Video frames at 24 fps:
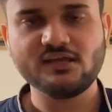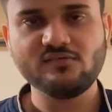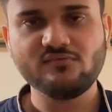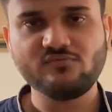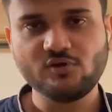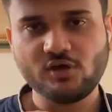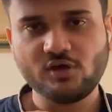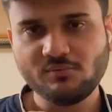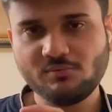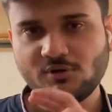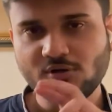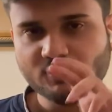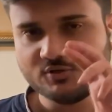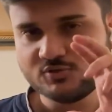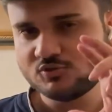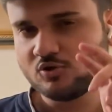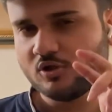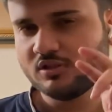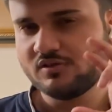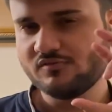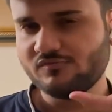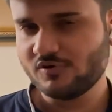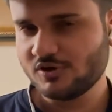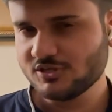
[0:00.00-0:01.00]
If you are able to solve
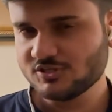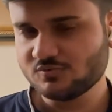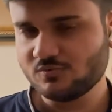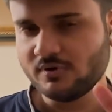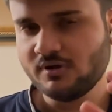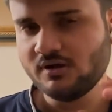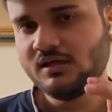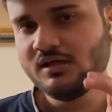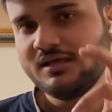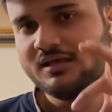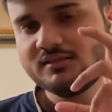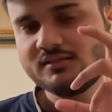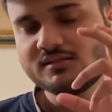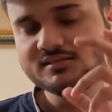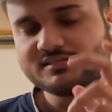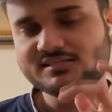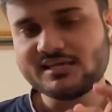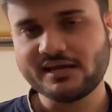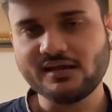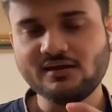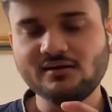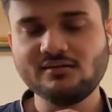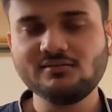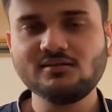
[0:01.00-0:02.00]
the first one, the
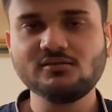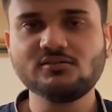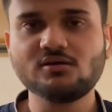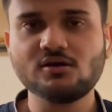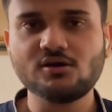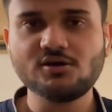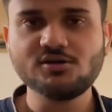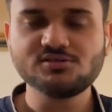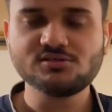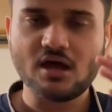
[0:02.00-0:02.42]
second and the third